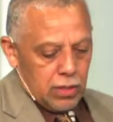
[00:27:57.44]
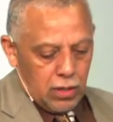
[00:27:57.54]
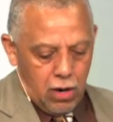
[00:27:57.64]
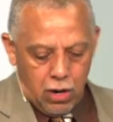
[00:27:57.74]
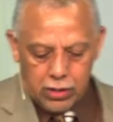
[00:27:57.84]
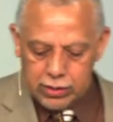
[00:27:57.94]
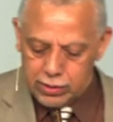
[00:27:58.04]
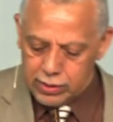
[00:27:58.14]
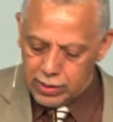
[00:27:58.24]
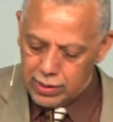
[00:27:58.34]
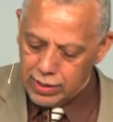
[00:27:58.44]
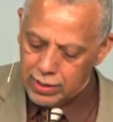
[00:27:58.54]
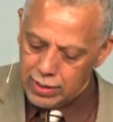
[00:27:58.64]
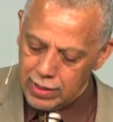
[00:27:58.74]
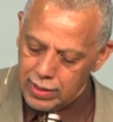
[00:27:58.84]
The heart is
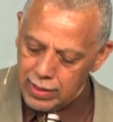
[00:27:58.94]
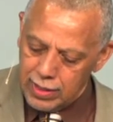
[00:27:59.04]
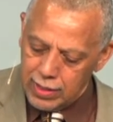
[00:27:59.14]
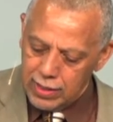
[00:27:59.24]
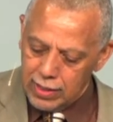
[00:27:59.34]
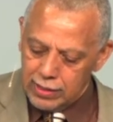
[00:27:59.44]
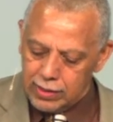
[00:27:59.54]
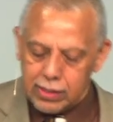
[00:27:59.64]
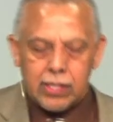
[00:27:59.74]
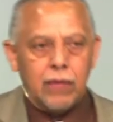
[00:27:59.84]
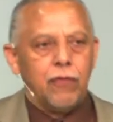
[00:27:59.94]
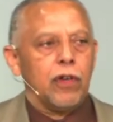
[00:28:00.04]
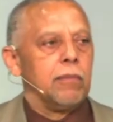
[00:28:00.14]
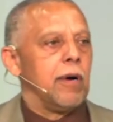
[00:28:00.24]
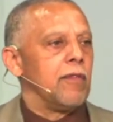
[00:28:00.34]

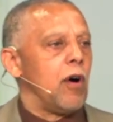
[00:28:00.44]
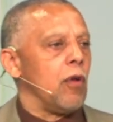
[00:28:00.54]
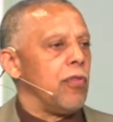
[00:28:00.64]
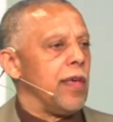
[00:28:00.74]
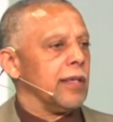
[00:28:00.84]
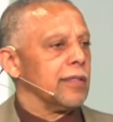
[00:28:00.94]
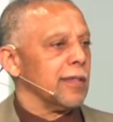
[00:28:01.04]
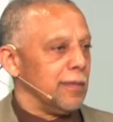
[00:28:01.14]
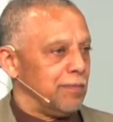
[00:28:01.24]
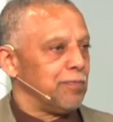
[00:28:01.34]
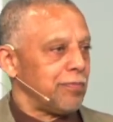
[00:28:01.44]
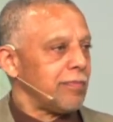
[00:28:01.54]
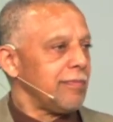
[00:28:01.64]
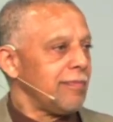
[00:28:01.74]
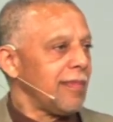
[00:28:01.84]
deceitful above all things.
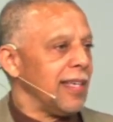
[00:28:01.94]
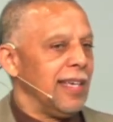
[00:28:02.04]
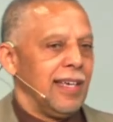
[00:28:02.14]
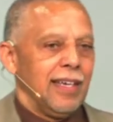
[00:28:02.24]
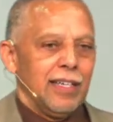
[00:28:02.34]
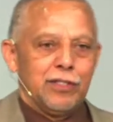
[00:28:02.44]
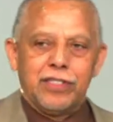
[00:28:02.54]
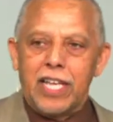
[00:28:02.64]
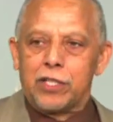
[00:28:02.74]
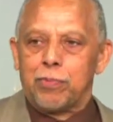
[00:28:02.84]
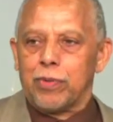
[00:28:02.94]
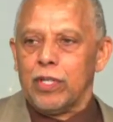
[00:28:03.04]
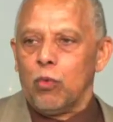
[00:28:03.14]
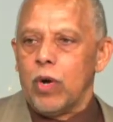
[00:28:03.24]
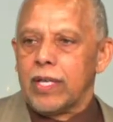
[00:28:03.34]
It's
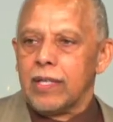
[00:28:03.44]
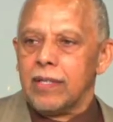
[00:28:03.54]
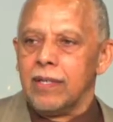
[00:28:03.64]
desperately wicked.